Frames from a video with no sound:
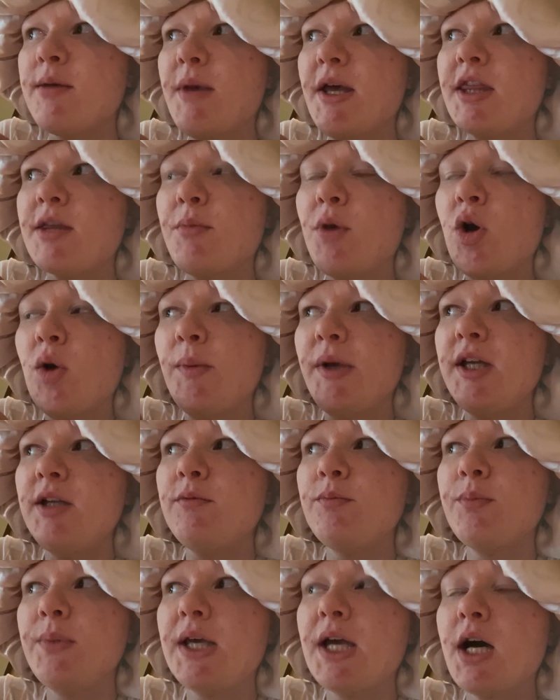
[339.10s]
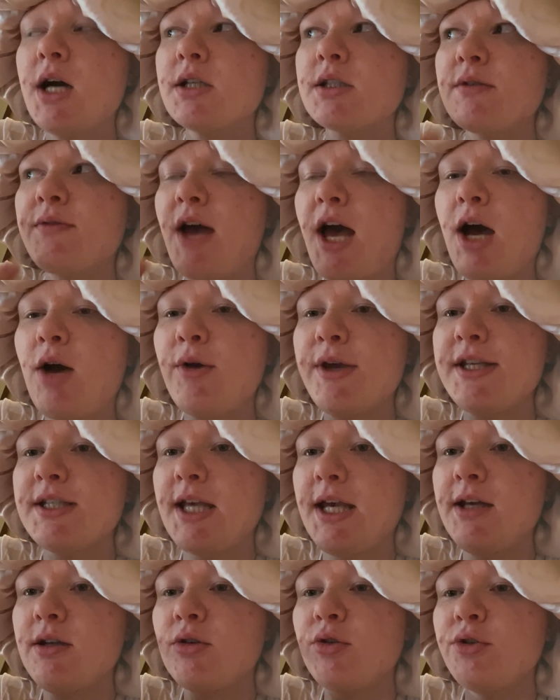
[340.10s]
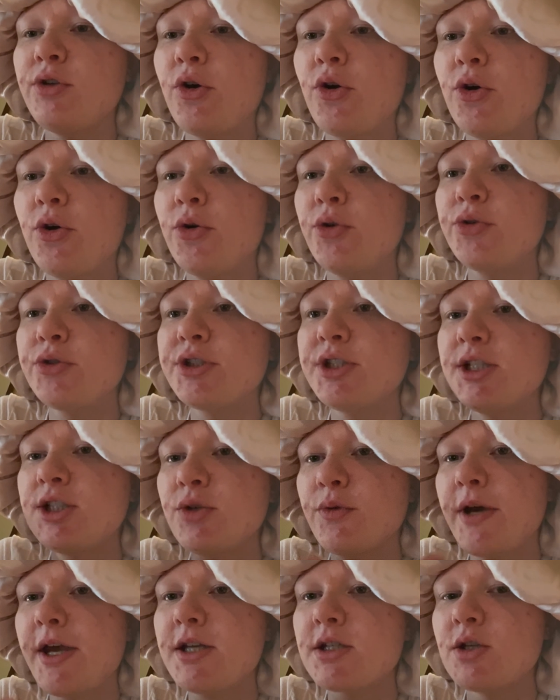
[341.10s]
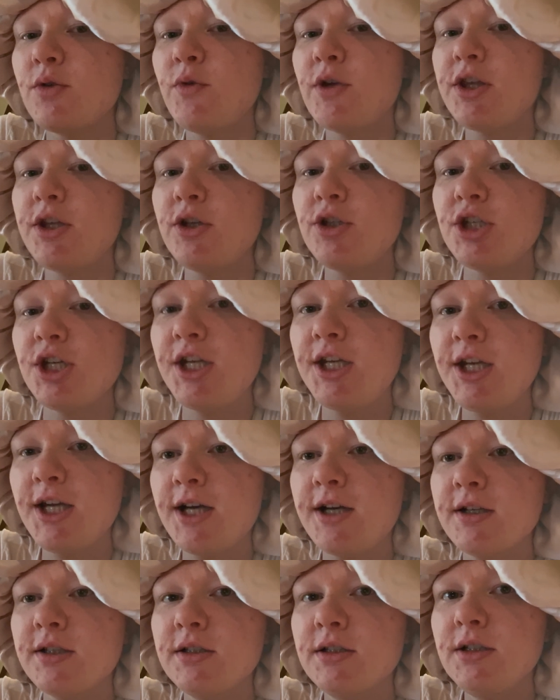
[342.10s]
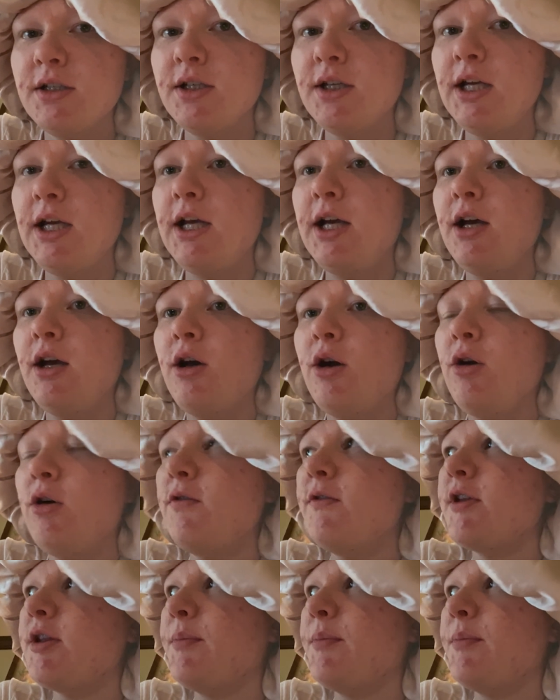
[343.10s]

at the moment because of how he's handled the whole situation with Eugenia over the